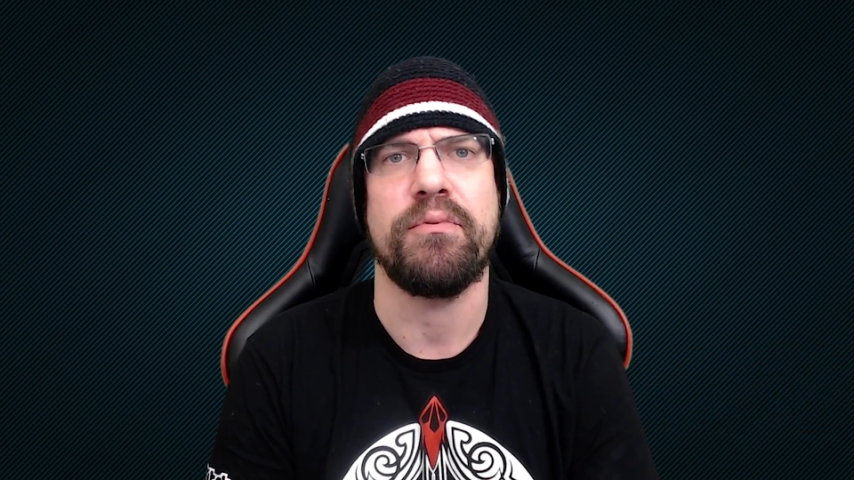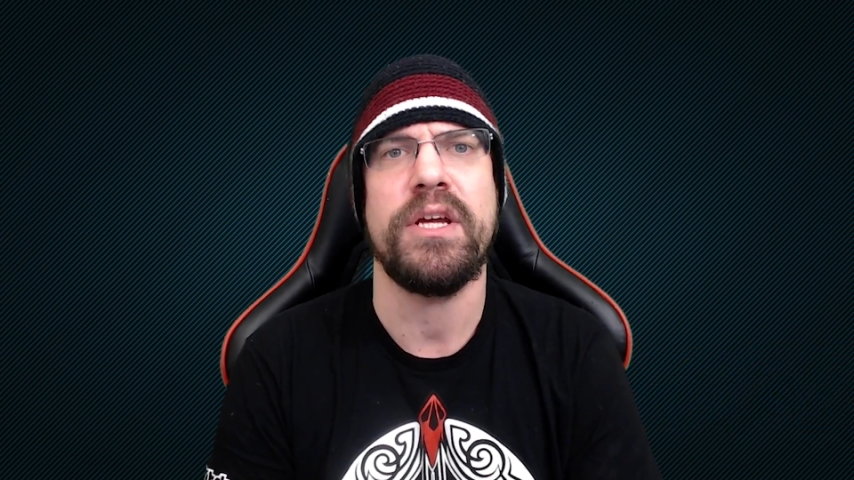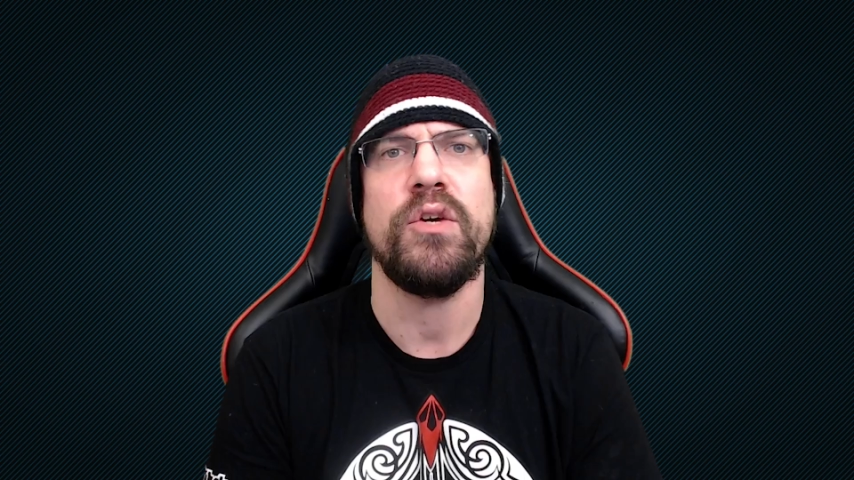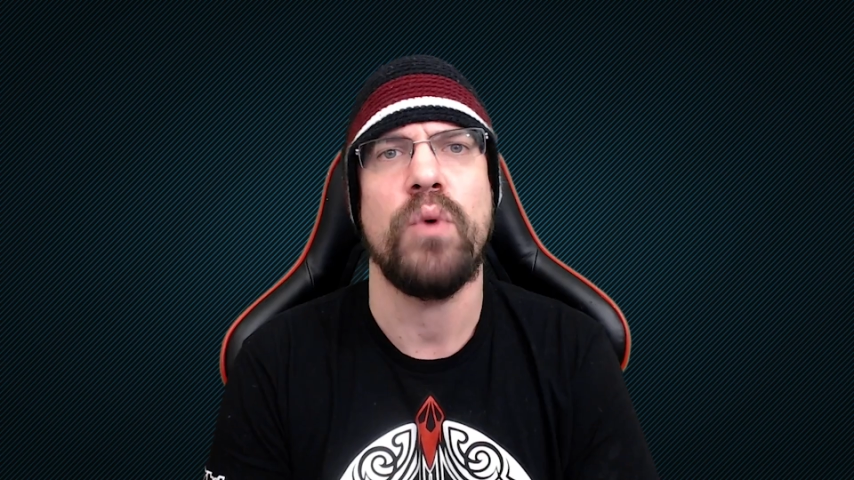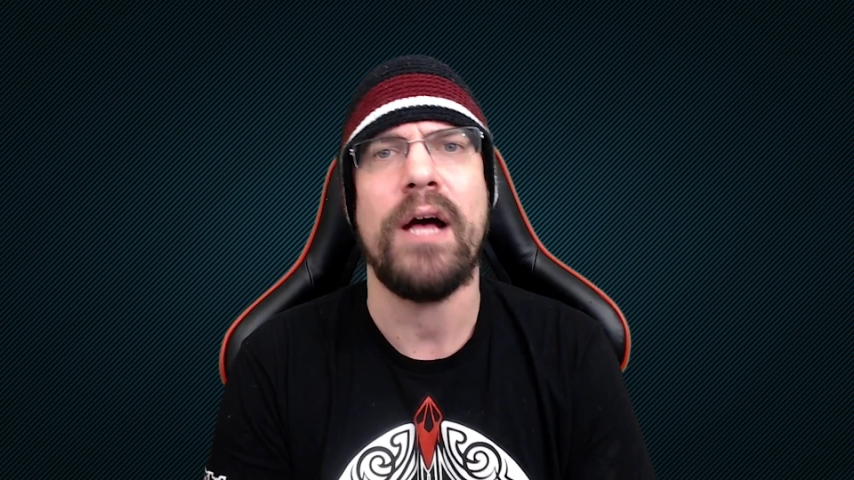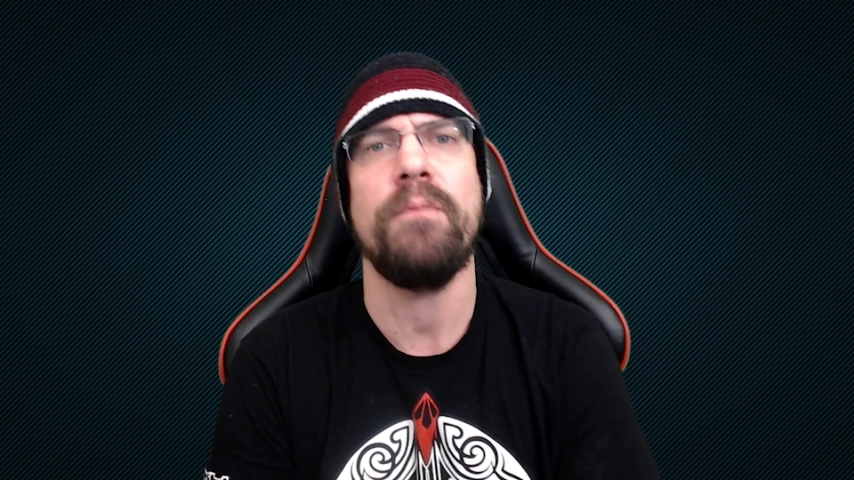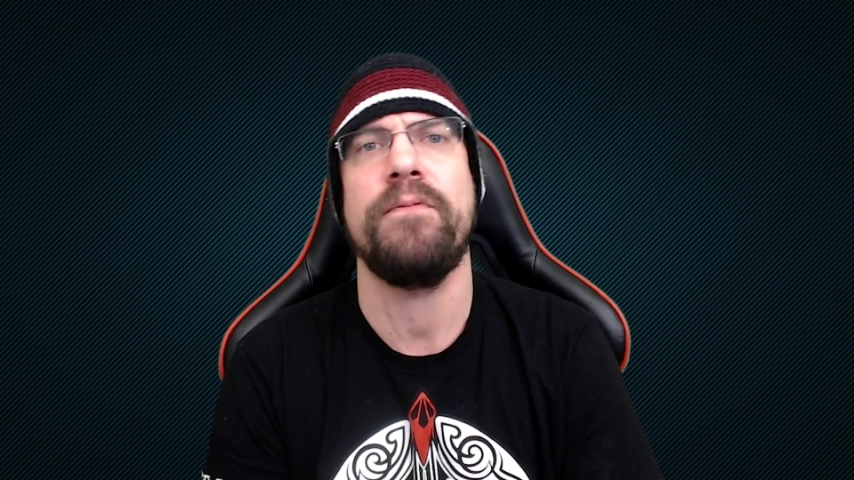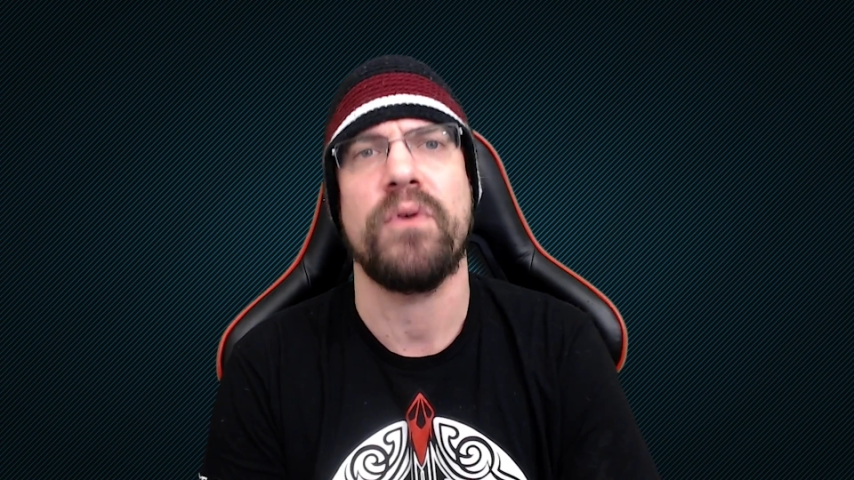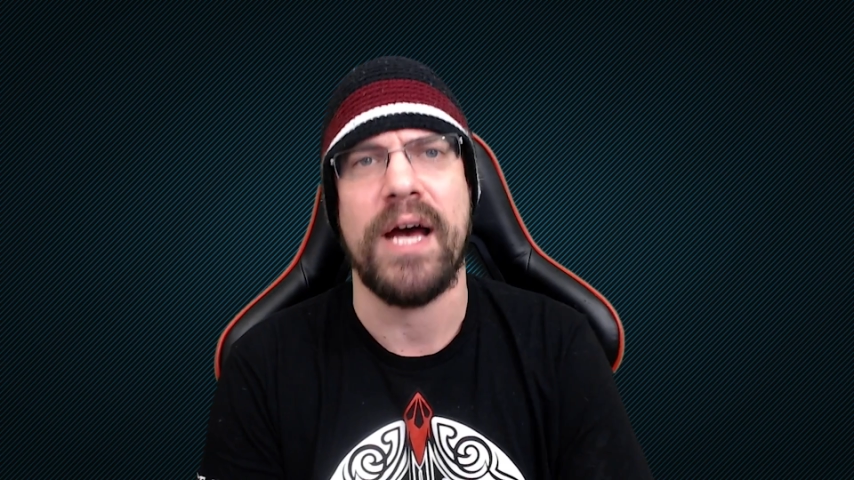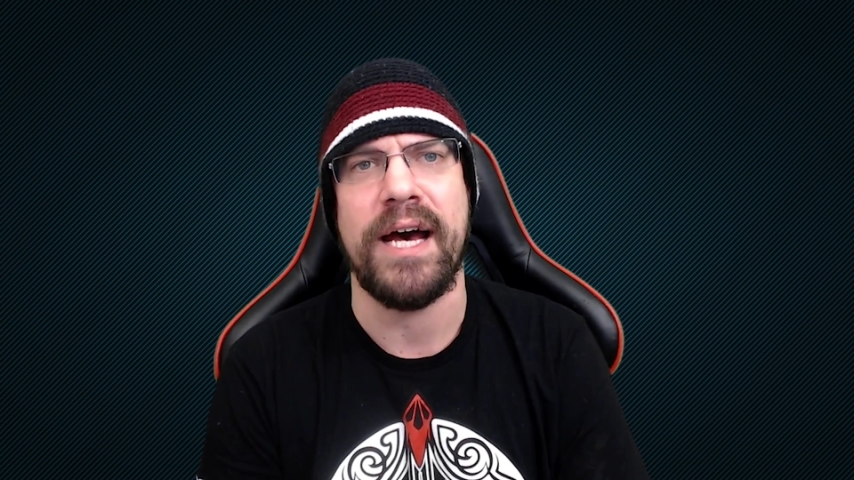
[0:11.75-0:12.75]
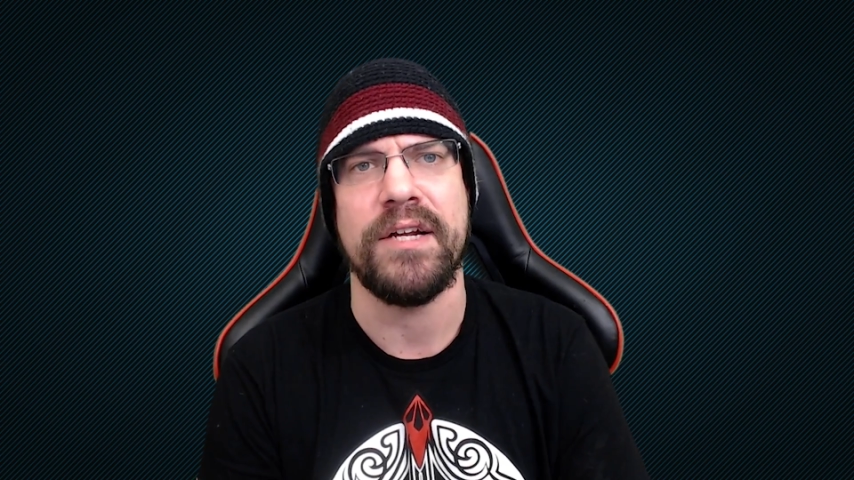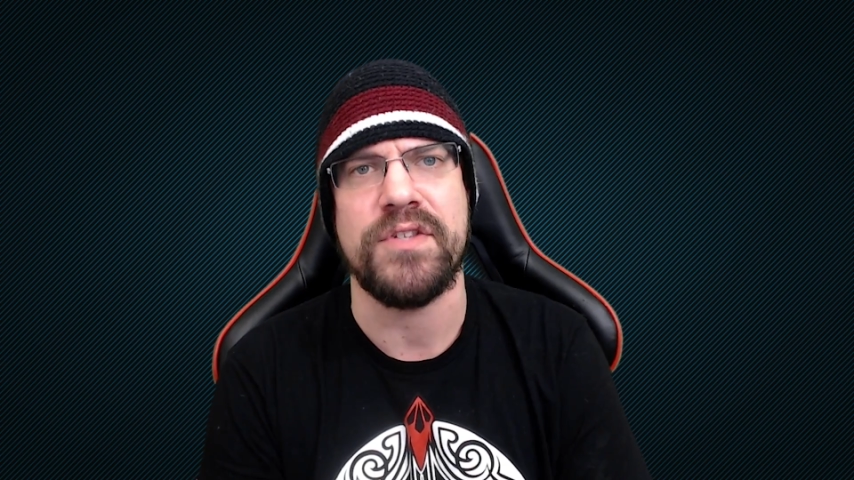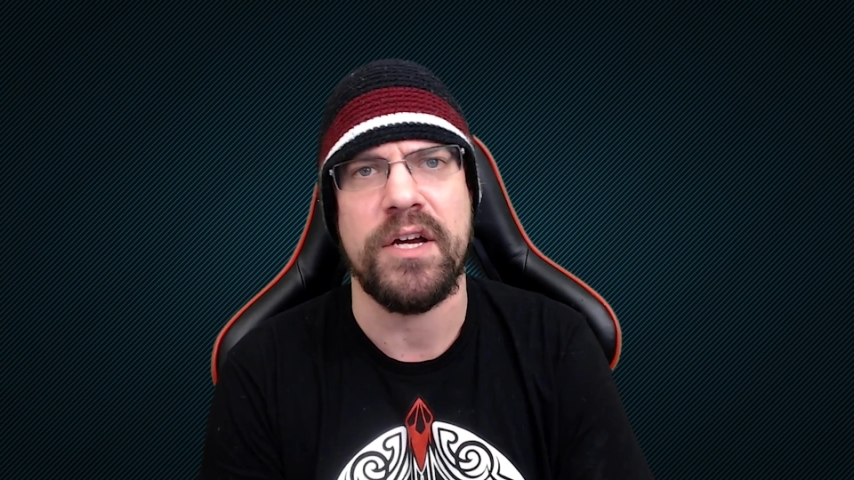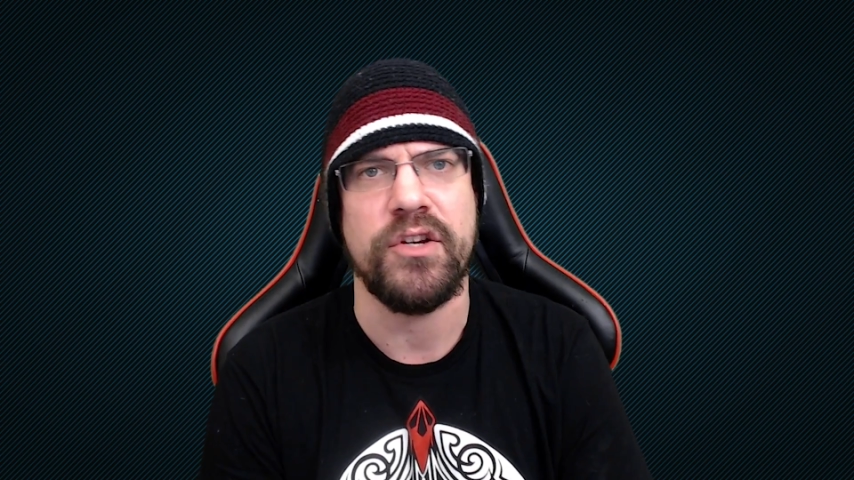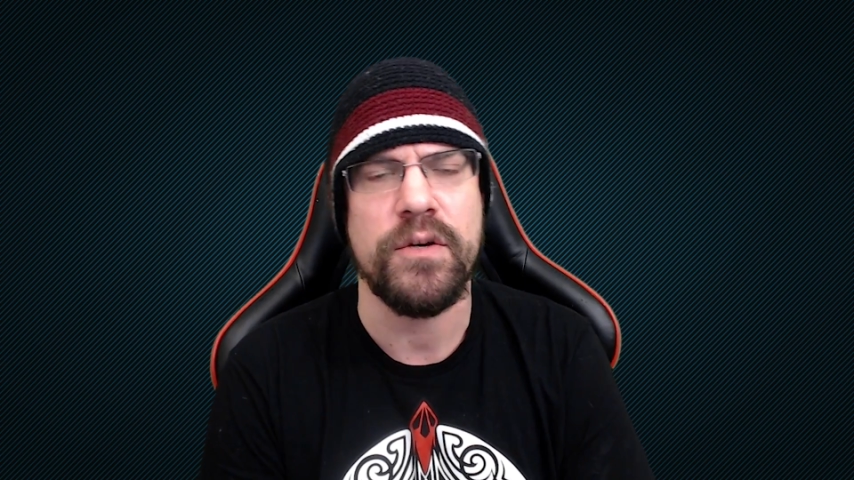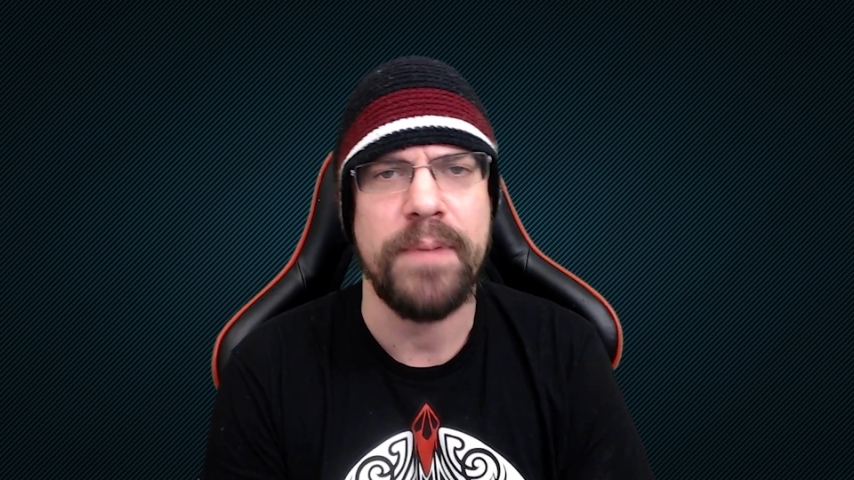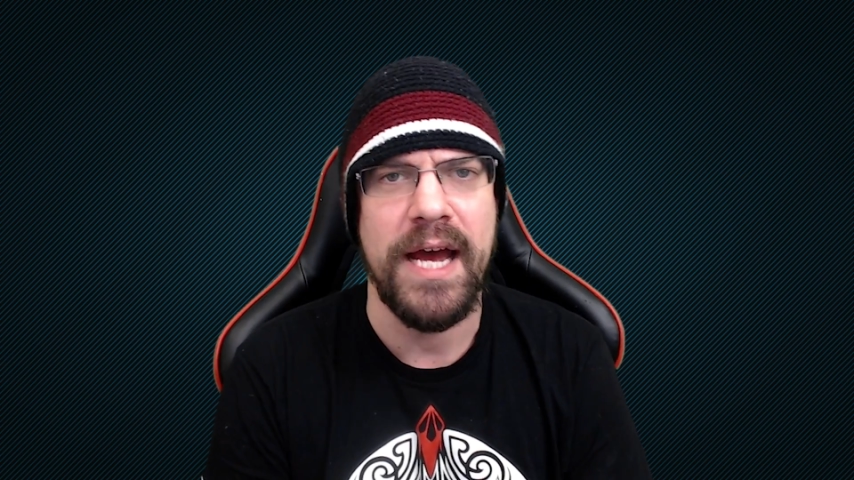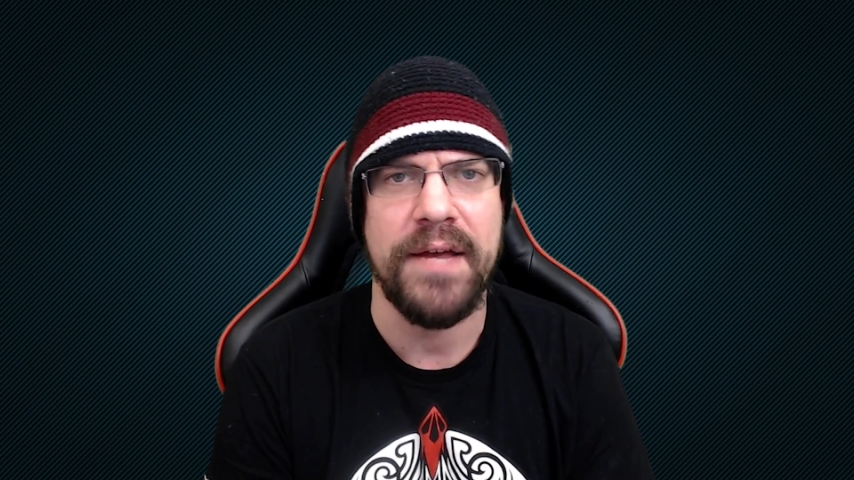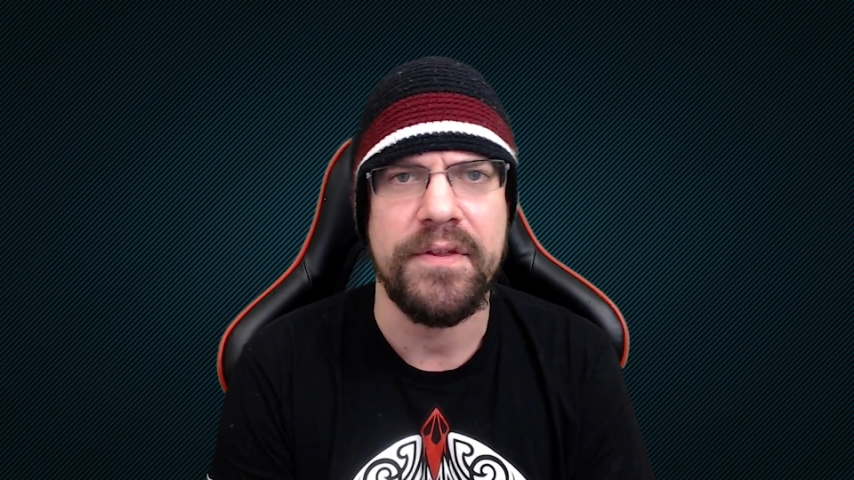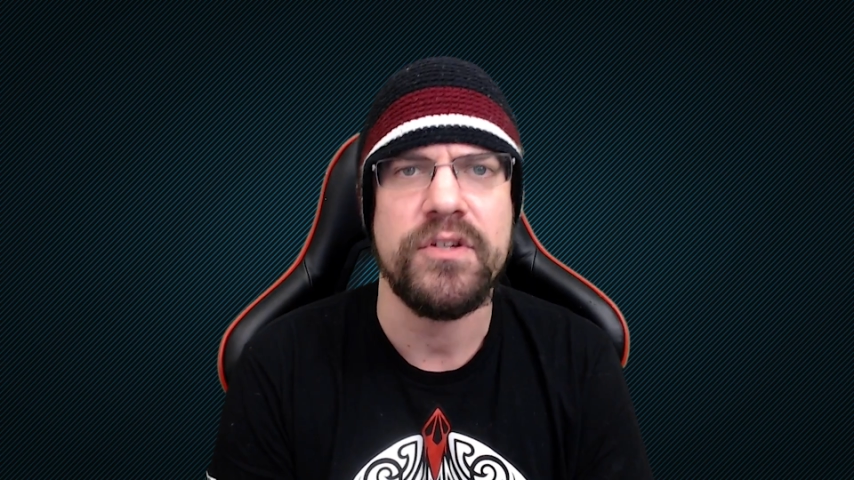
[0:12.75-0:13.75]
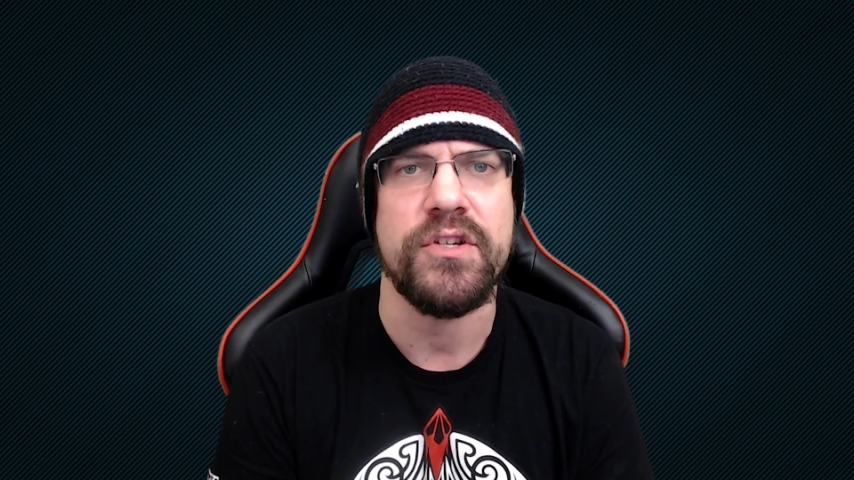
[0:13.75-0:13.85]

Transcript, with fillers: bring you helpful guides on your path